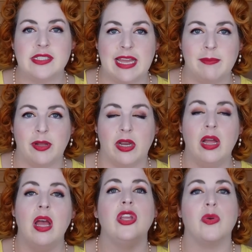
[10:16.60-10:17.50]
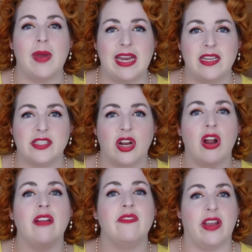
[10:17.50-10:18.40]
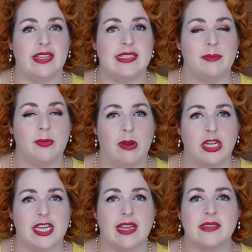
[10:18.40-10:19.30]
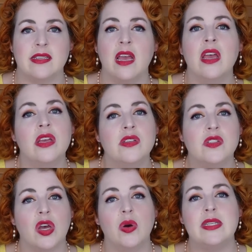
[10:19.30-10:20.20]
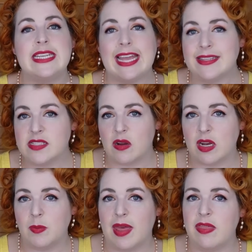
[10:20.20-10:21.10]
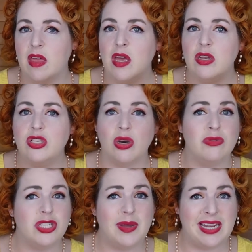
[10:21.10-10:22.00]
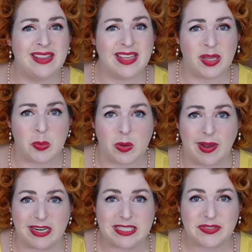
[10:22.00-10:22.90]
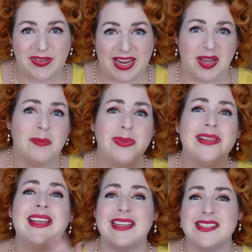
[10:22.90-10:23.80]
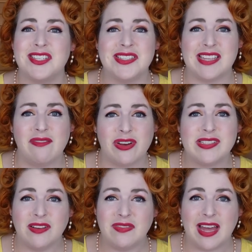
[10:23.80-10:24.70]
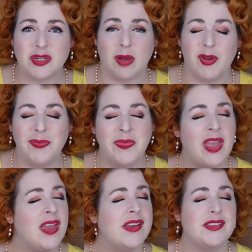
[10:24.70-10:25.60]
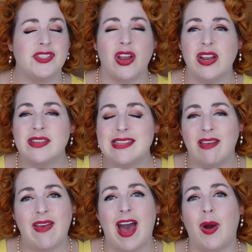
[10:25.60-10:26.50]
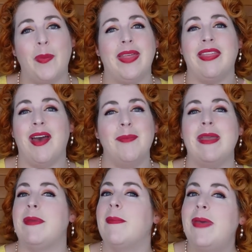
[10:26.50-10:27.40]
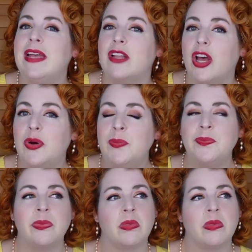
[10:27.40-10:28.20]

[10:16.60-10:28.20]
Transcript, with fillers: sampler, you're ready to start on very simple projects. So to get started with, don't do anything that requires fitting, please. Just save yourself that trouble. Start yourself out with maybe a pillow,